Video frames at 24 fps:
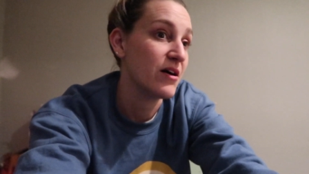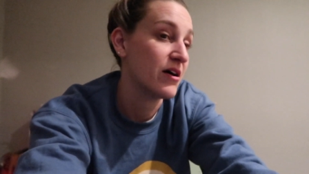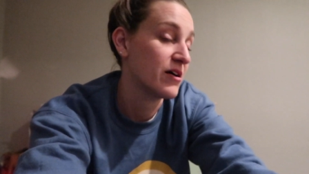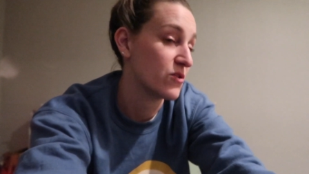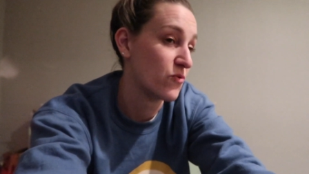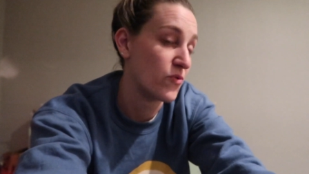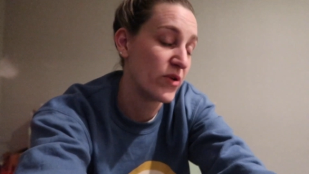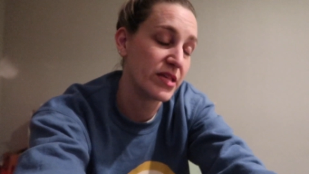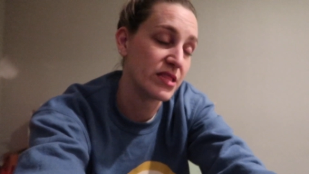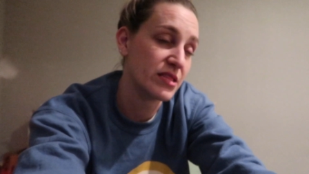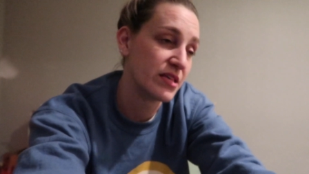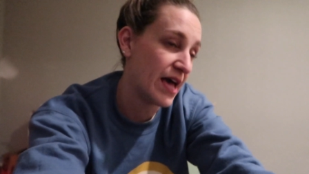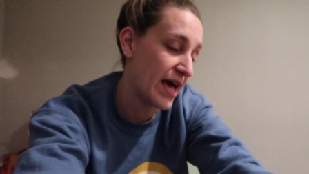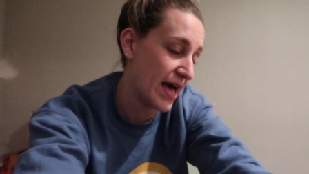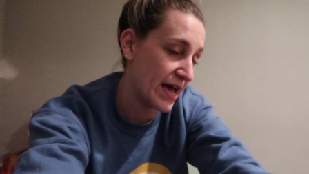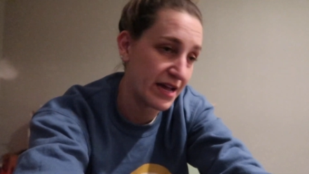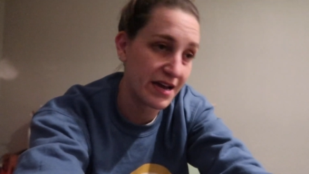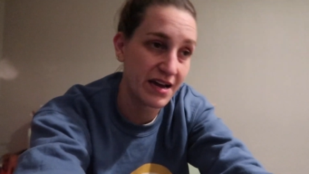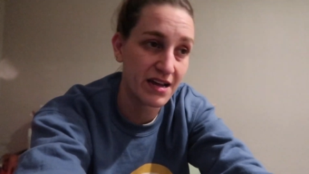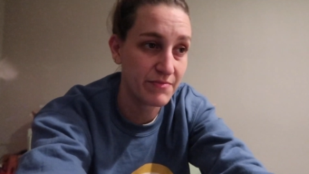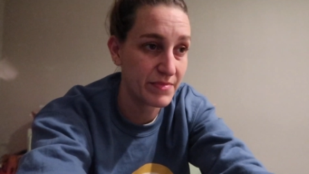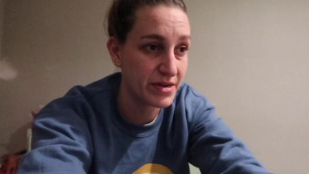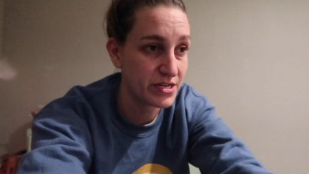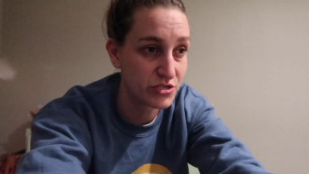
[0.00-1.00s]
annoying the
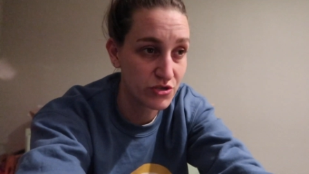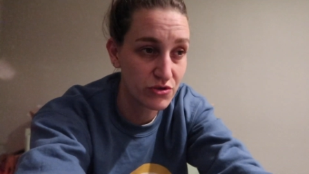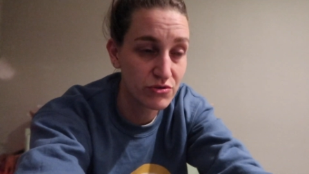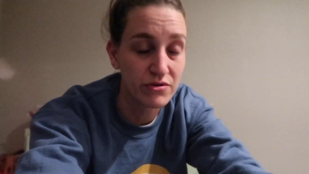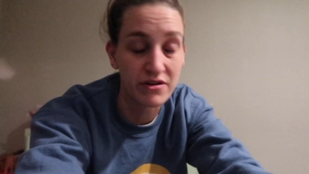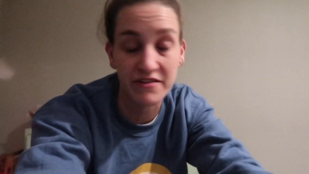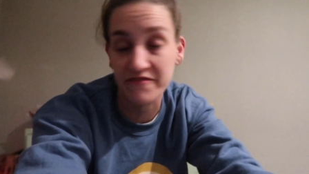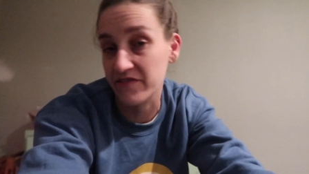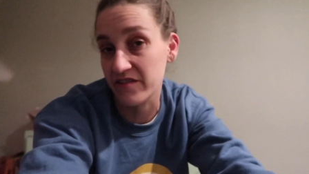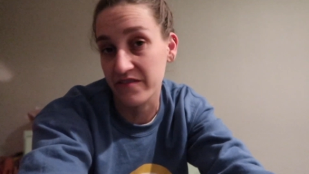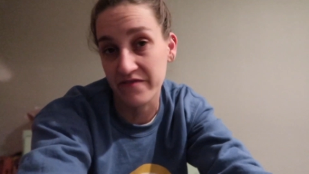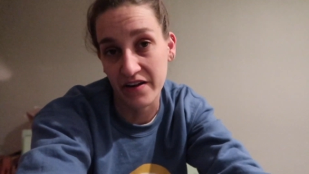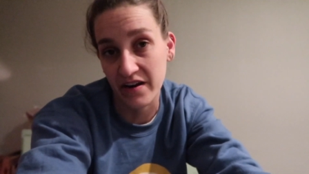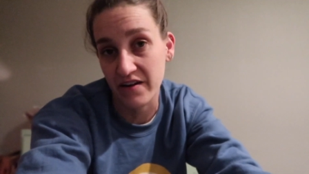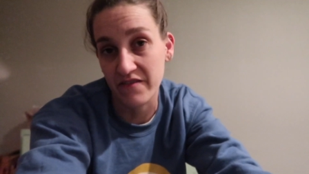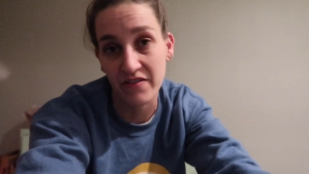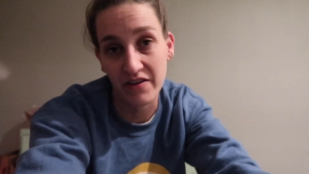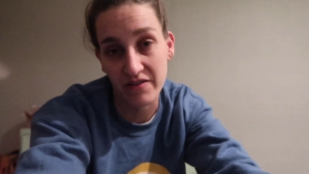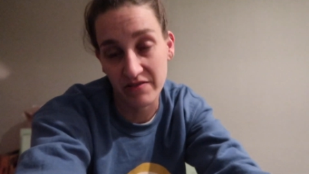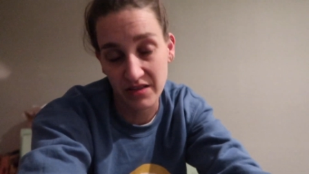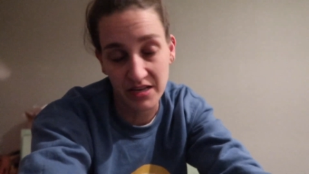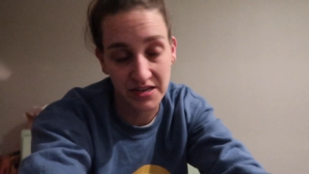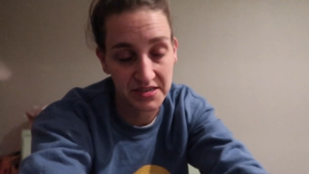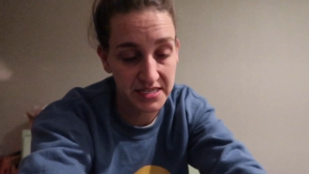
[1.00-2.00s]
heck out of my children for a very,
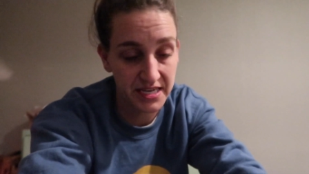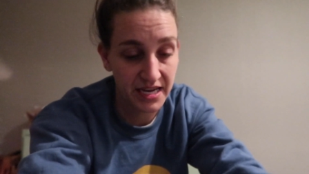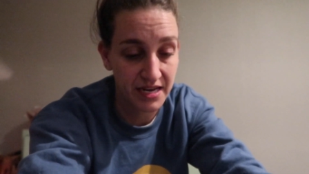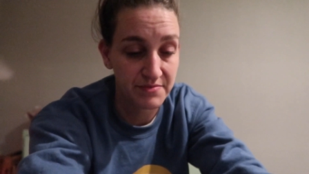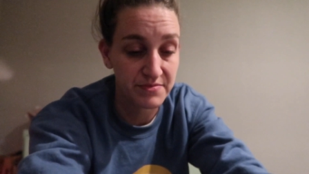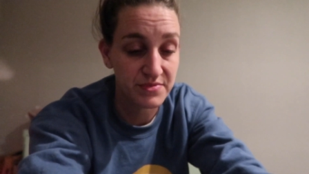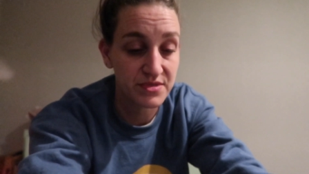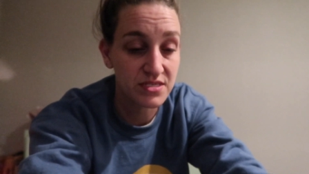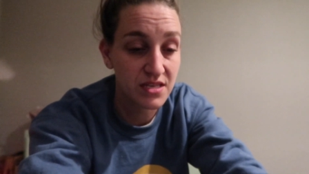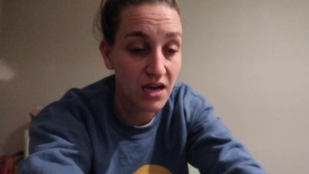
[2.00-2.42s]
very long time.